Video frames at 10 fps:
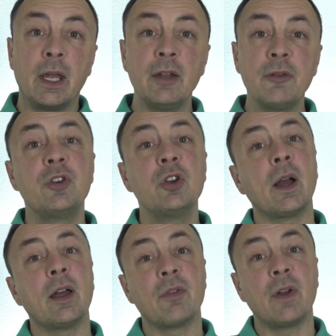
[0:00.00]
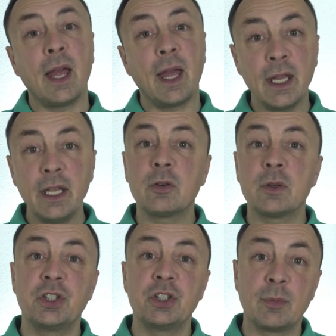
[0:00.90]
If you have any
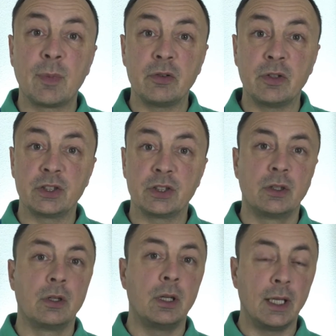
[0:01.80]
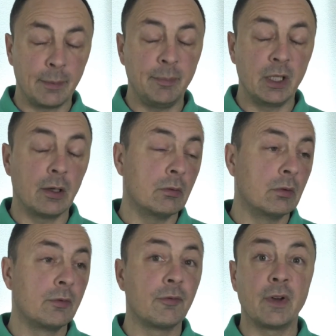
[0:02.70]
questions about this, let me know
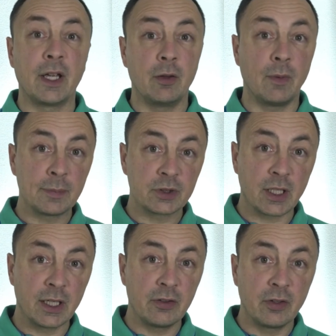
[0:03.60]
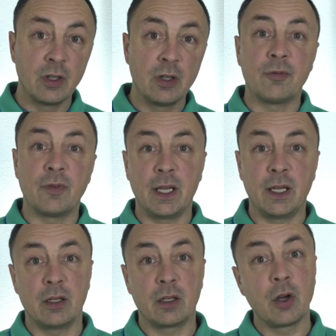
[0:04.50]
via the website, via
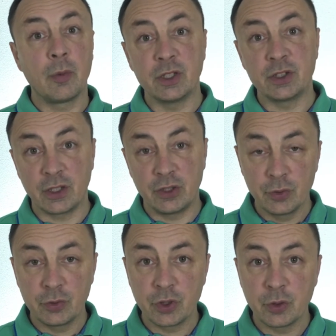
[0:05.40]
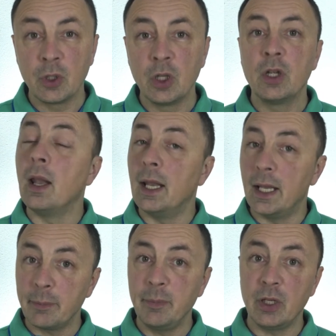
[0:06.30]
the comments at YouTube.
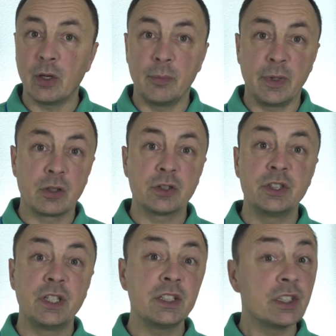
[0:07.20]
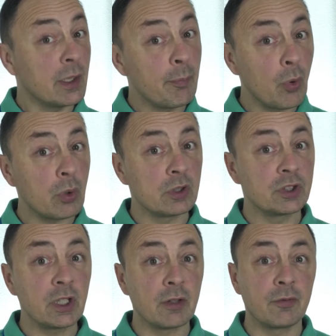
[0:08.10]
Let me know because this is important
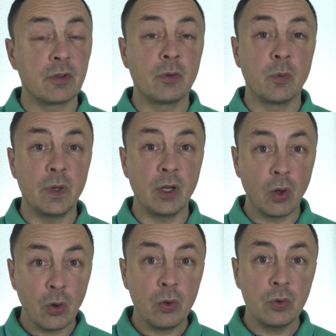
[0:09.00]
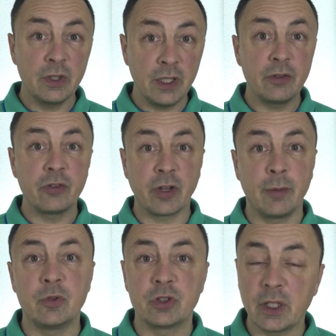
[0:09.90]
stuff. We all need time
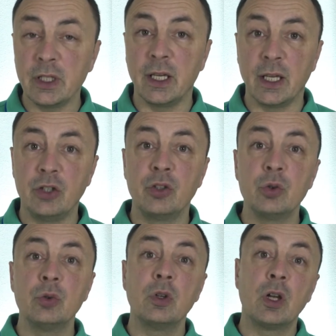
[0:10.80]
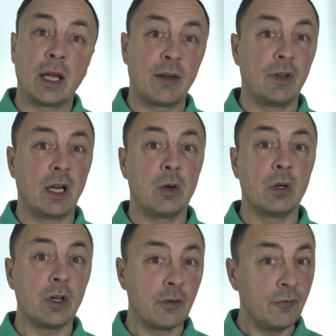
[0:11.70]
to study and you have
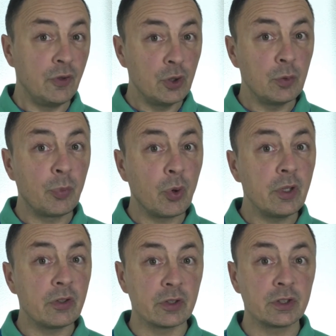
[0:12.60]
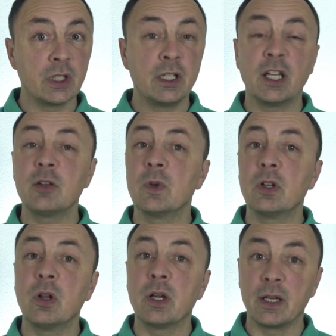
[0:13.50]
now a few pointers that
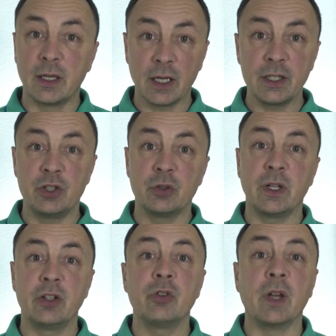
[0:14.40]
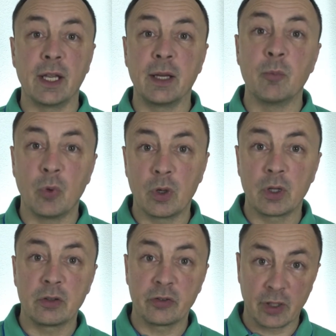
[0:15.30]
will guide you into getting more
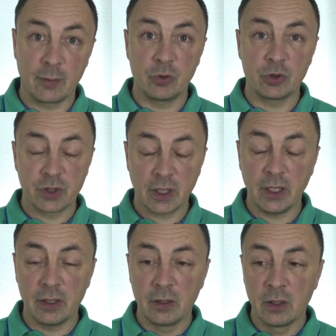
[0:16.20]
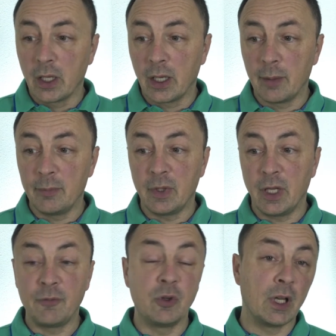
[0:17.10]
time to study. Um,
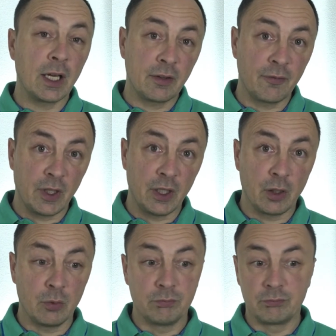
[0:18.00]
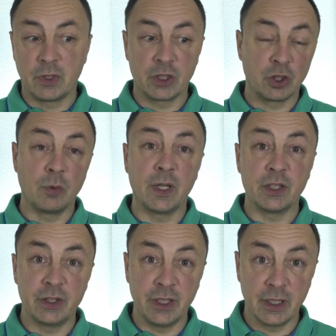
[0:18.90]
if you like the video, there's
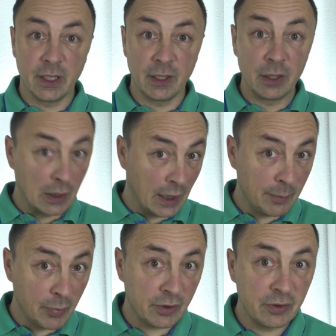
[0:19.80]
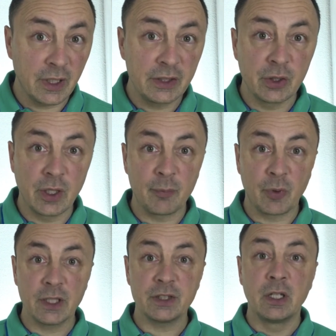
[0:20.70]
always the uh, like button that you can
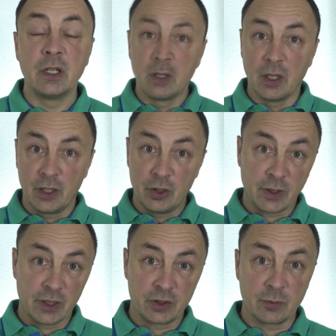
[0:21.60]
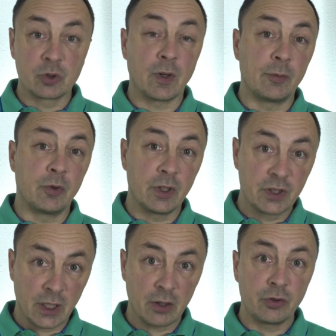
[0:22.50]
press. Uh, you can subscribe to the
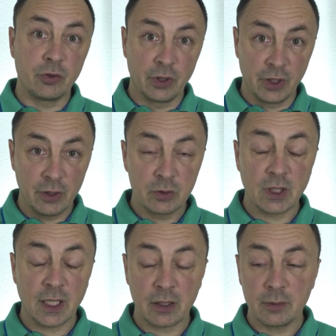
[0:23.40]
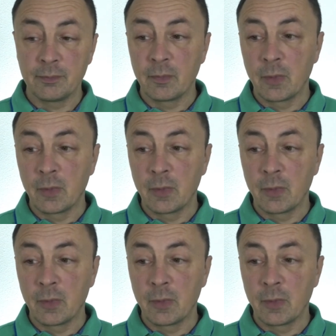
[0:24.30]
channel, to the newsletter.